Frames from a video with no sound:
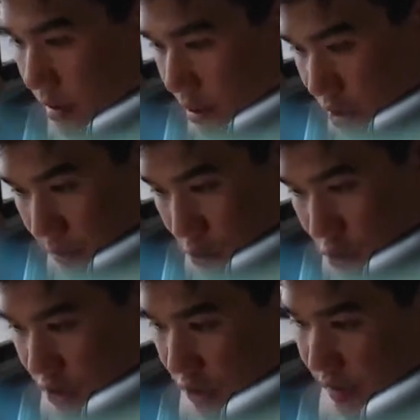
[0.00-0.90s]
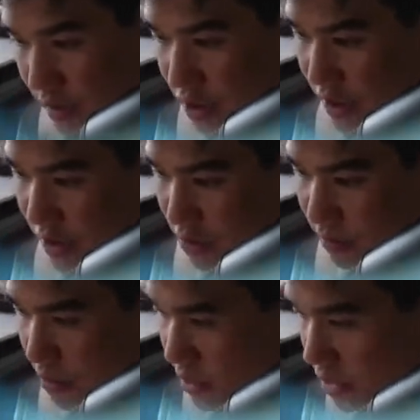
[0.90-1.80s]
exposure, so it's just
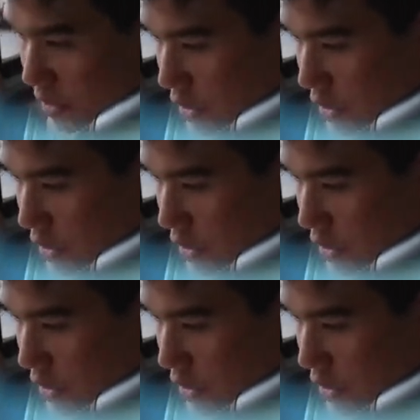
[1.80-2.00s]
almost